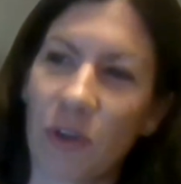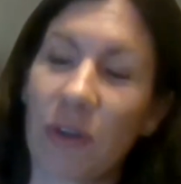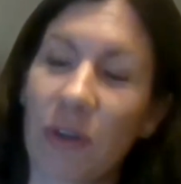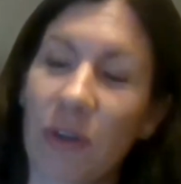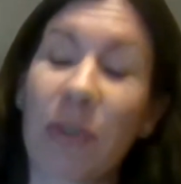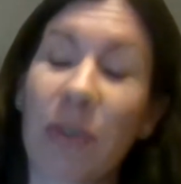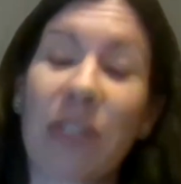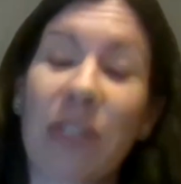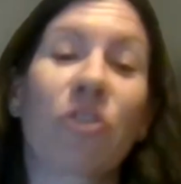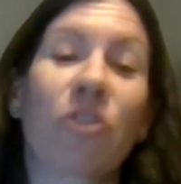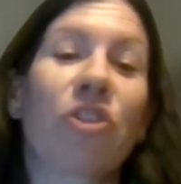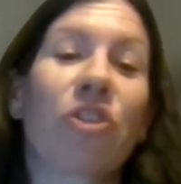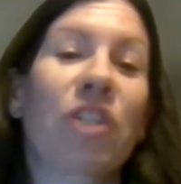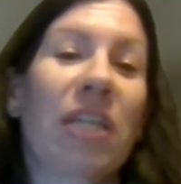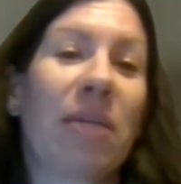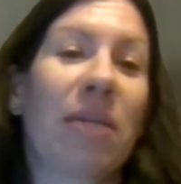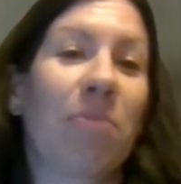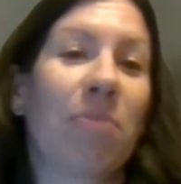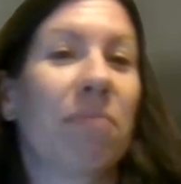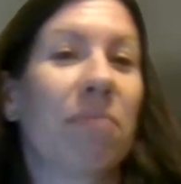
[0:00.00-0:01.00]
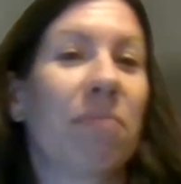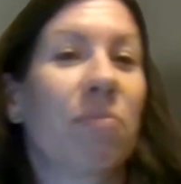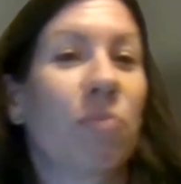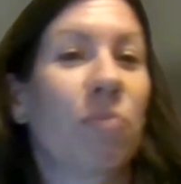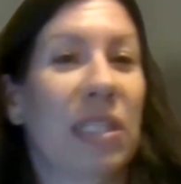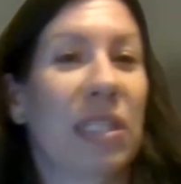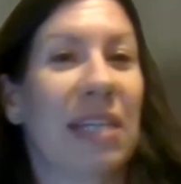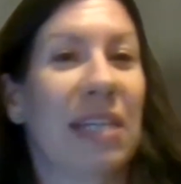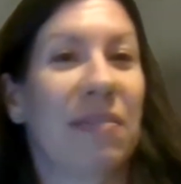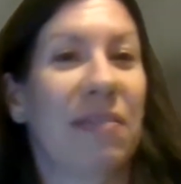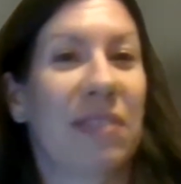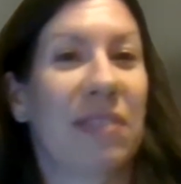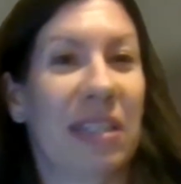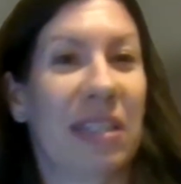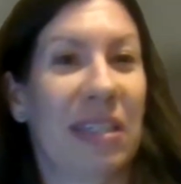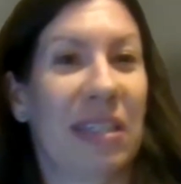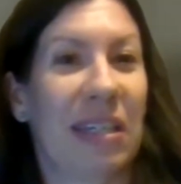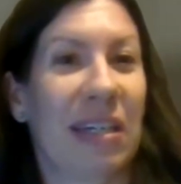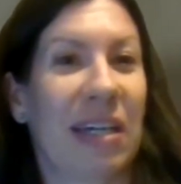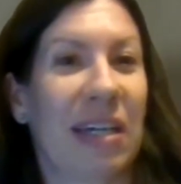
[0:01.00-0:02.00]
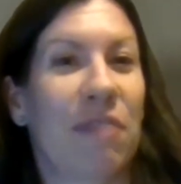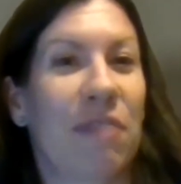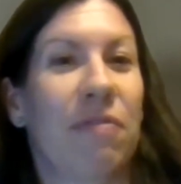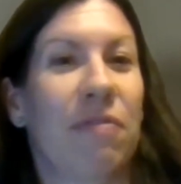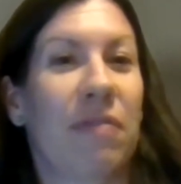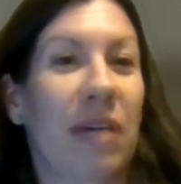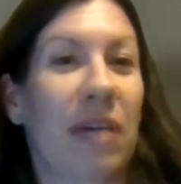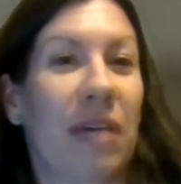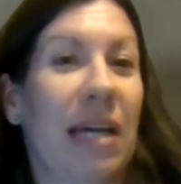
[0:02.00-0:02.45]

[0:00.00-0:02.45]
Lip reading: research team receives a kind of